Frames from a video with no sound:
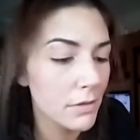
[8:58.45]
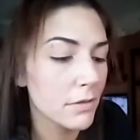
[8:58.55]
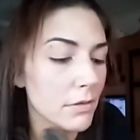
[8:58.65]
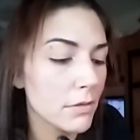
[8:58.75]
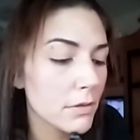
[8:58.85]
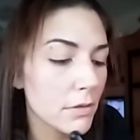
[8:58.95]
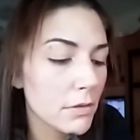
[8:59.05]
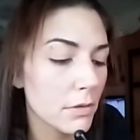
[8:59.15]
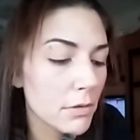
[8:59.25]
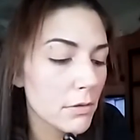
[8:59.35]

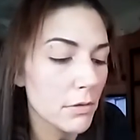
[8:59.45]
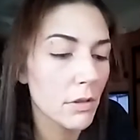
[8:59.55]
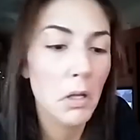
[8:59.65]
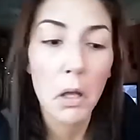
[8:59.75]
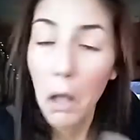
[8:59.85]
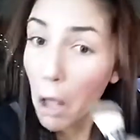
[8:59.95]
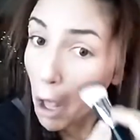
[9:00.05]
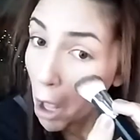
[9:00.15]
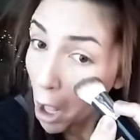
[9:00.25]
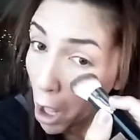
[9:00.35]

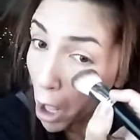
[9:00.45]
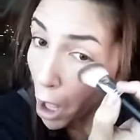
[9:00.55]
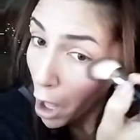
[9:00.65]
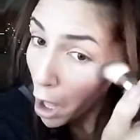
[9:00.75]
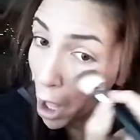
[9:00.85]
[no speech]